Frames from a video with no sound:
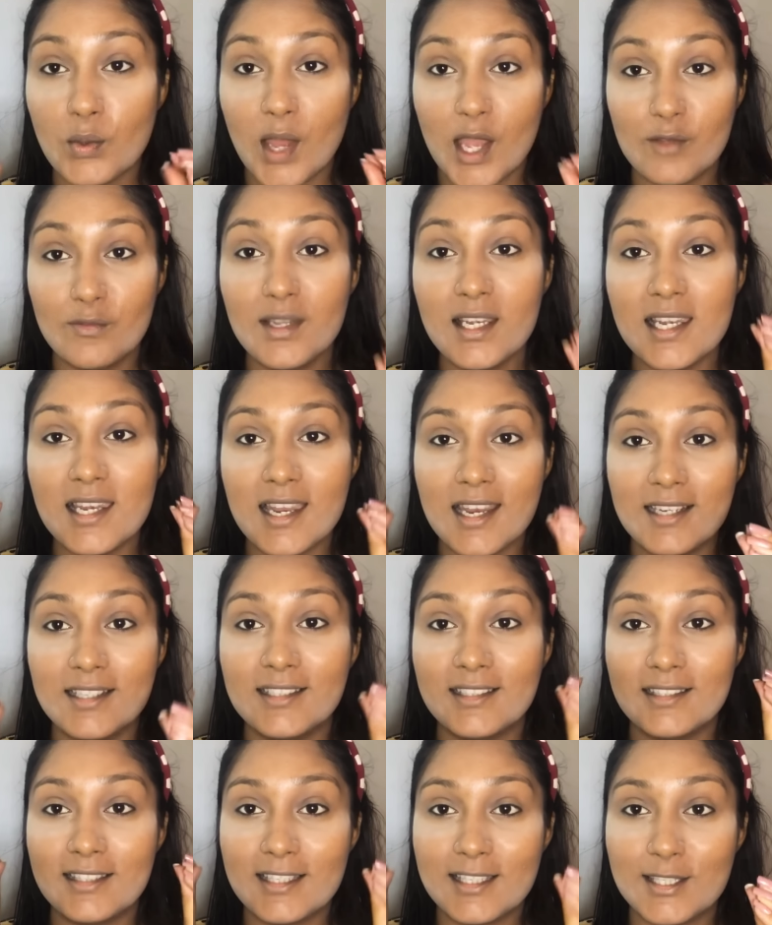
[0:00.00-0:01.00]
I will let
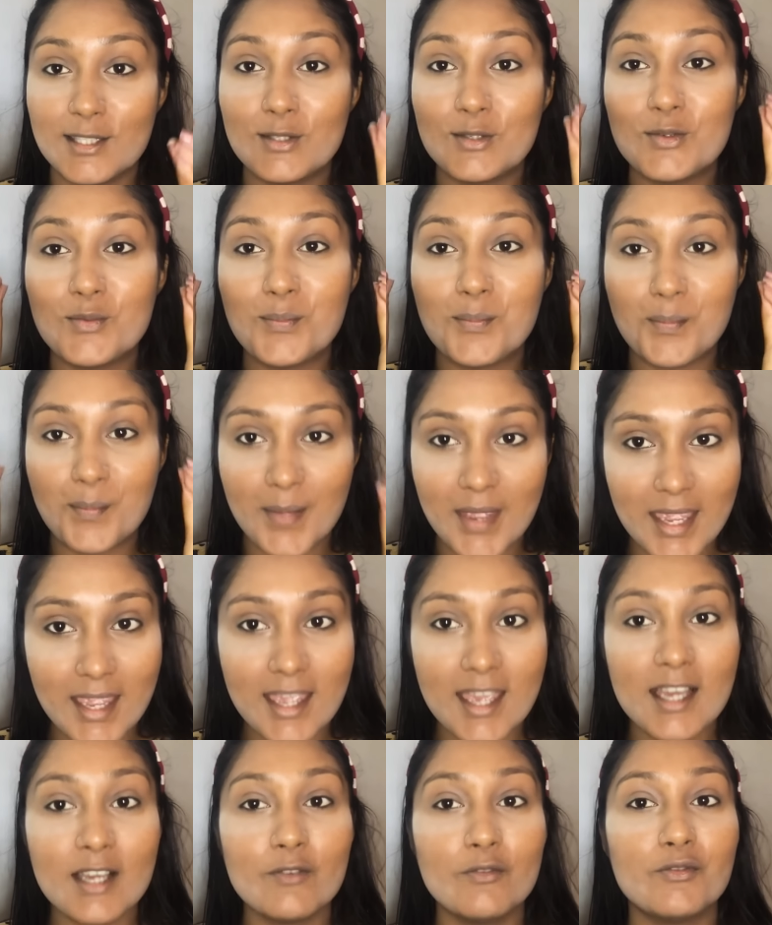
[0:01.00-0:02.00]
this to
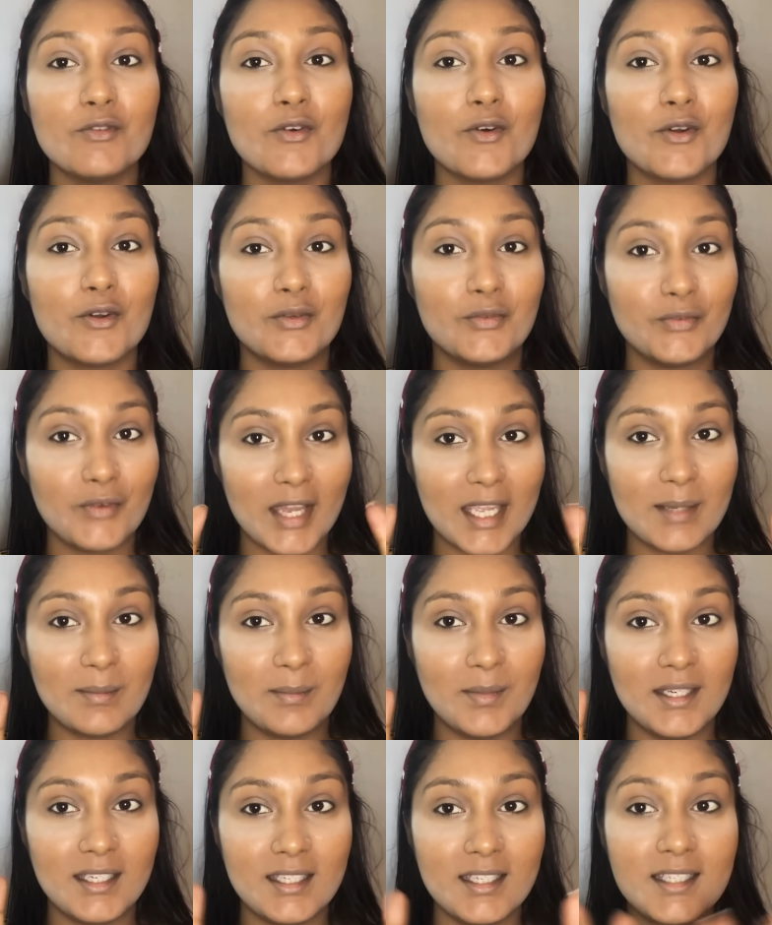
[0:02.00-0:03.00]
bake for 5
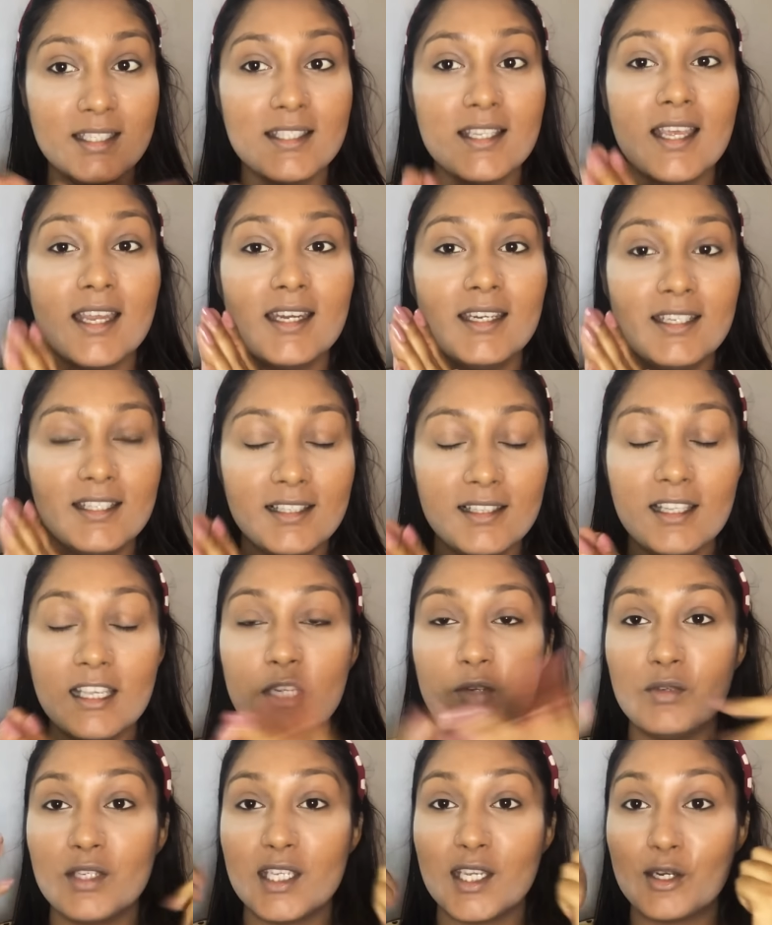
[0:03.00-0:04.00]
minutes. Till
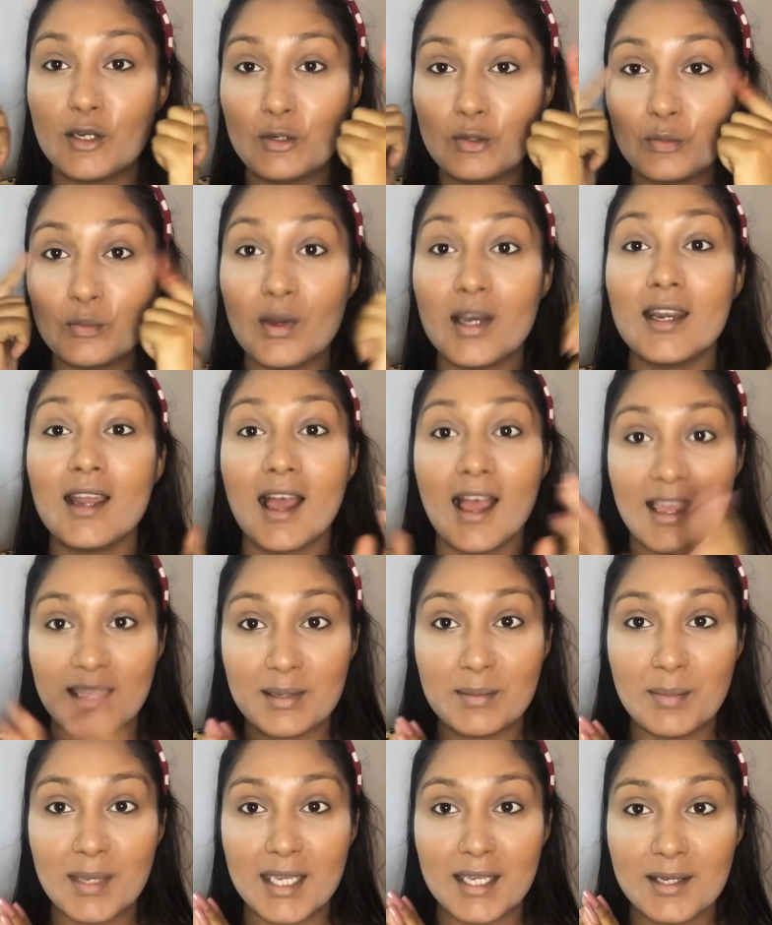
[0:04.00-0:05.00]
then we can do our
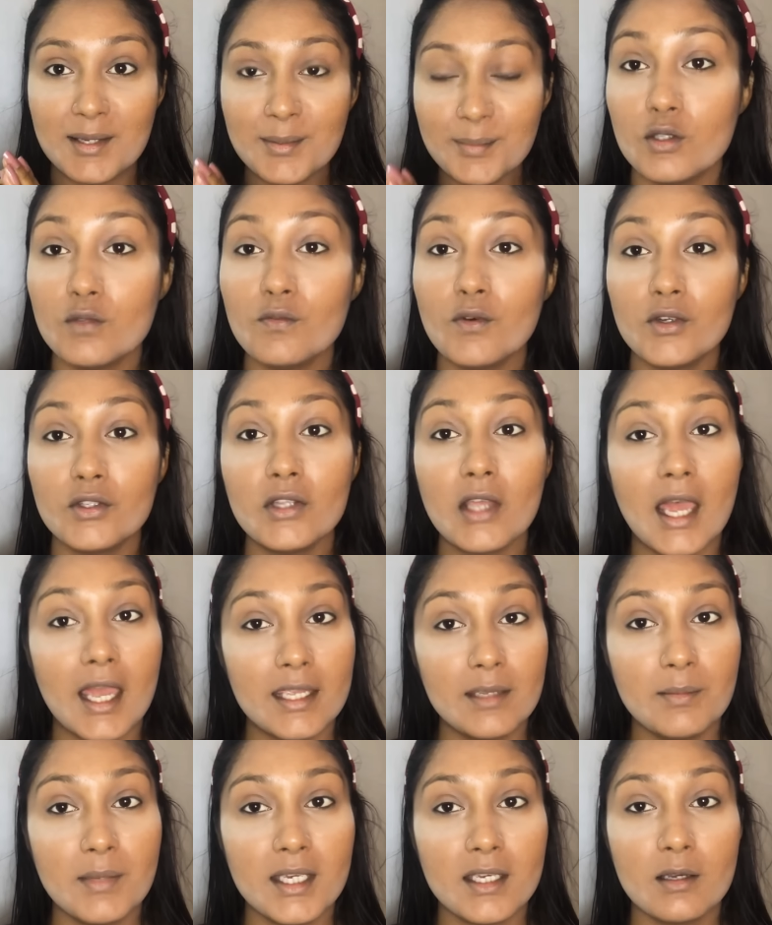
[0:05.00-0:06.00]
eye makeup. So for the
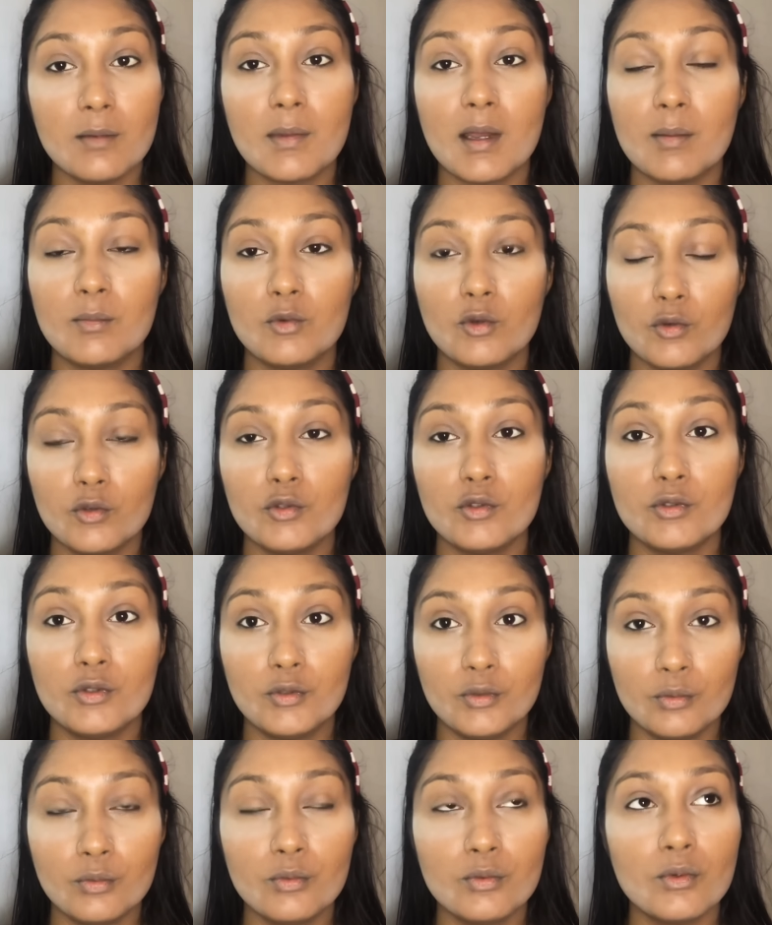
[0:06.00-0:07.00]
eye makeup I'm going
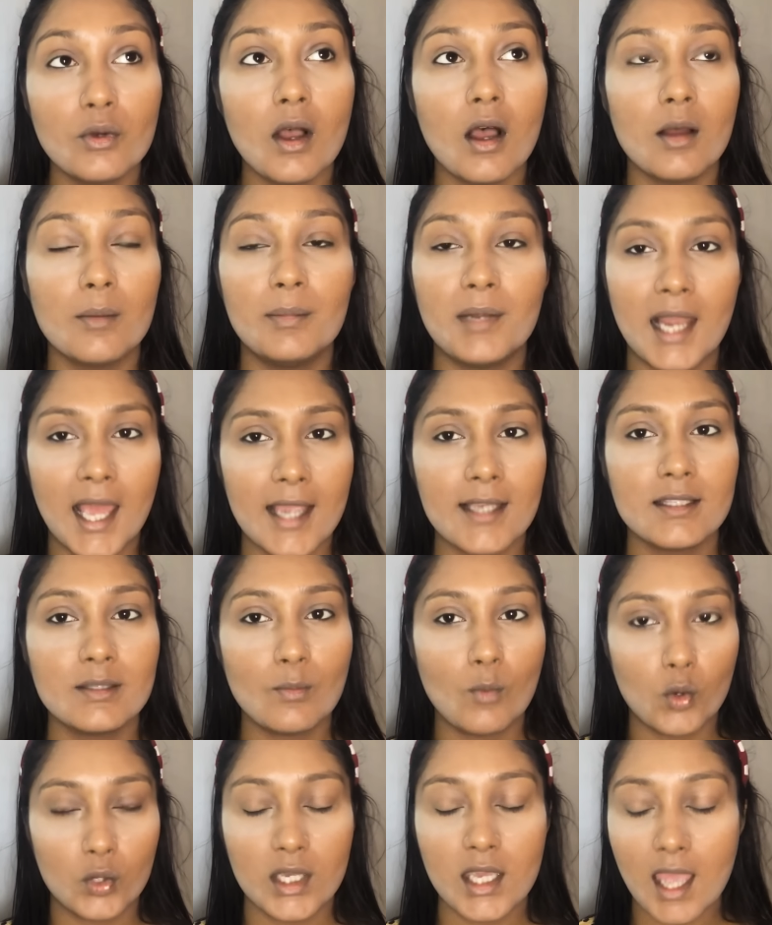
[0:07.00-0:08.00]
to do a black
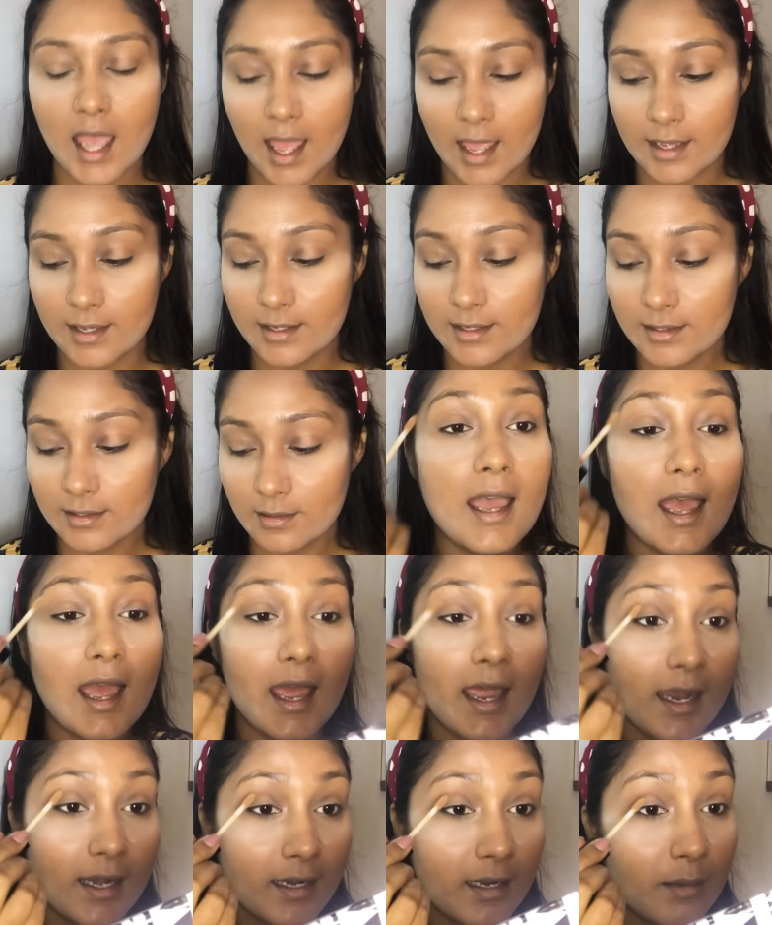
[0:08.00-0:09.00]
smoky eyes,
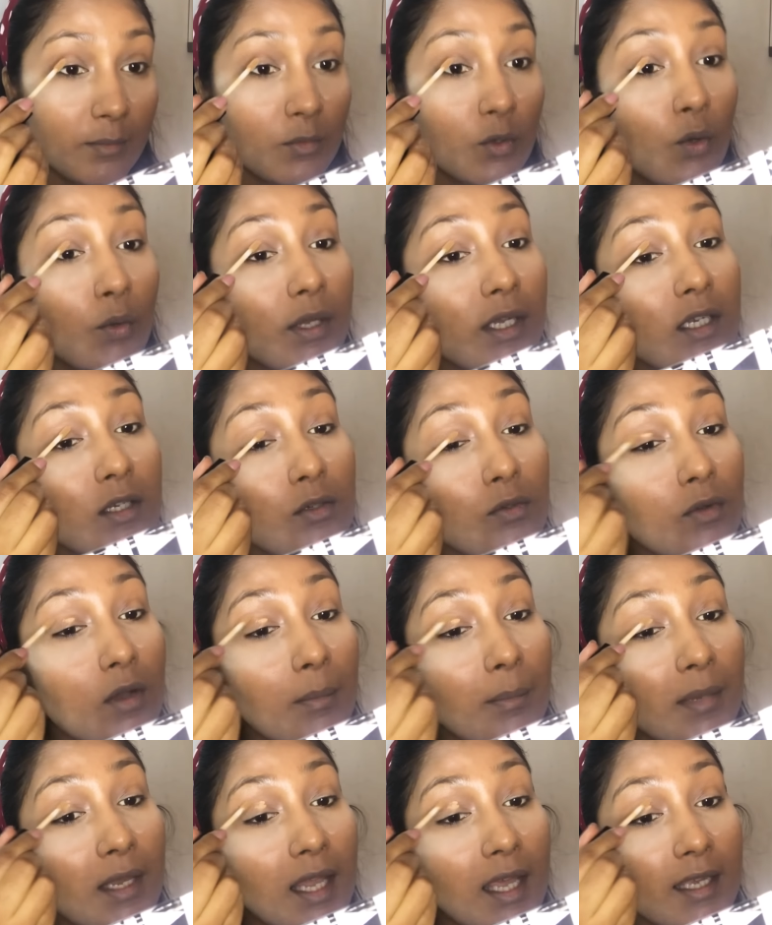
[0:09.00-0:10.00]
and I'm going to
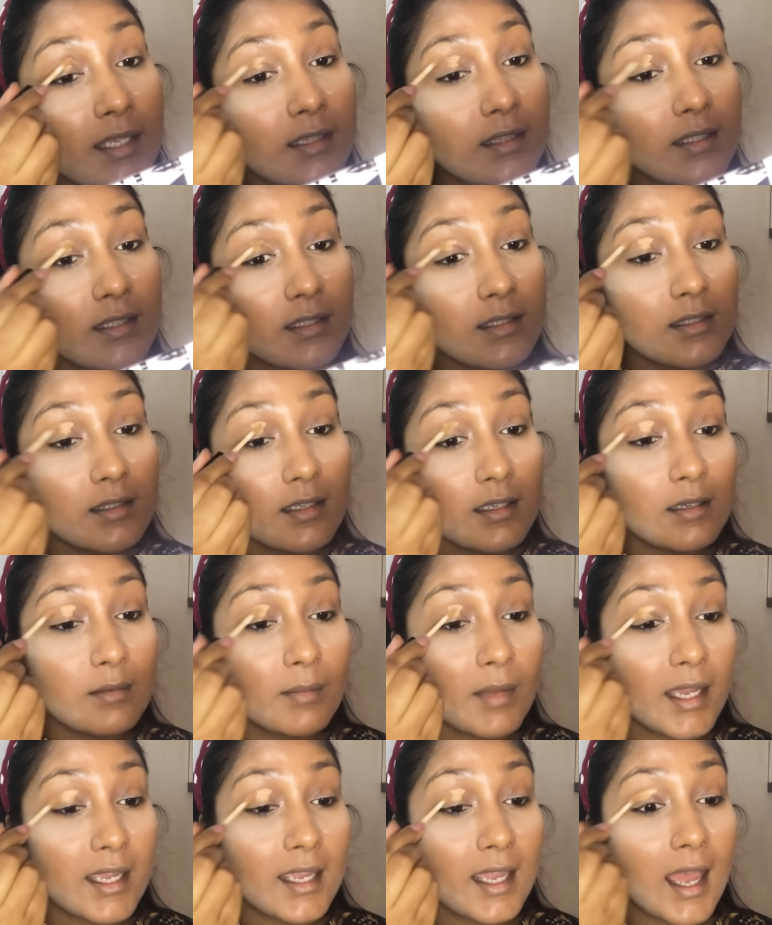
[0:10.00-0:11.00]
apply this in
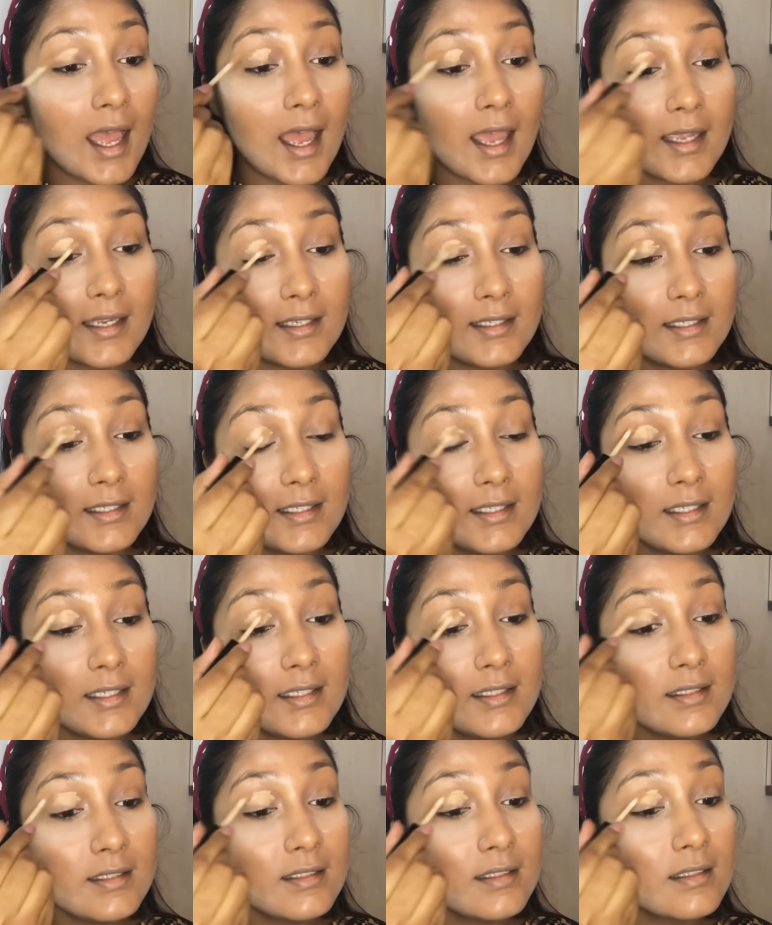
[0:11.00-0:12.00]
my
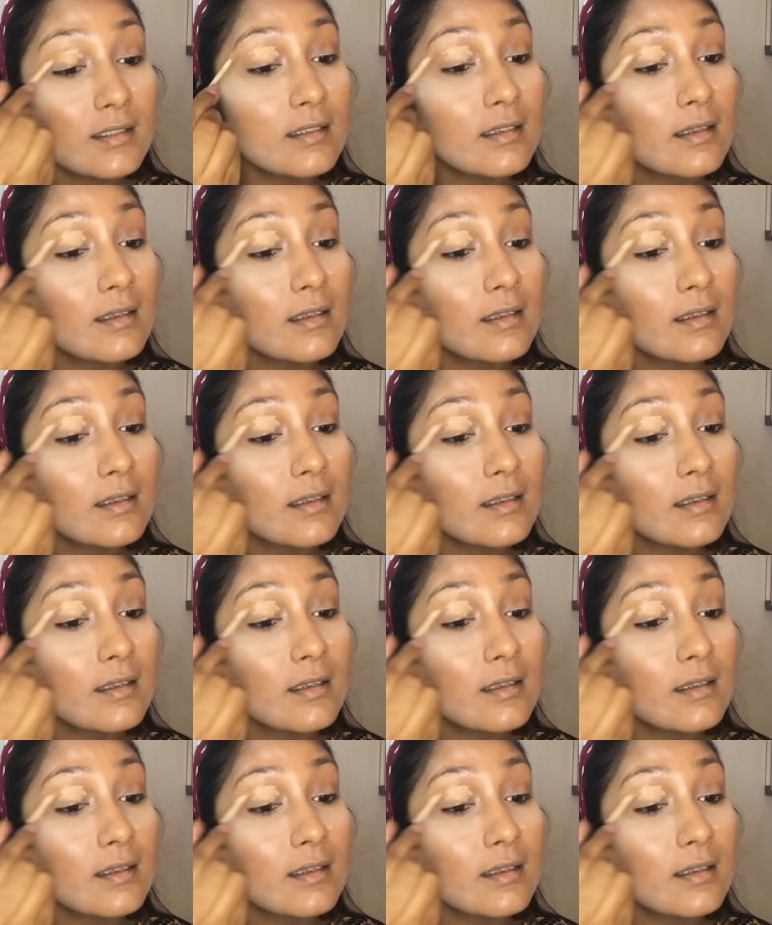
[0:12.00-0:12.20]
eyelids.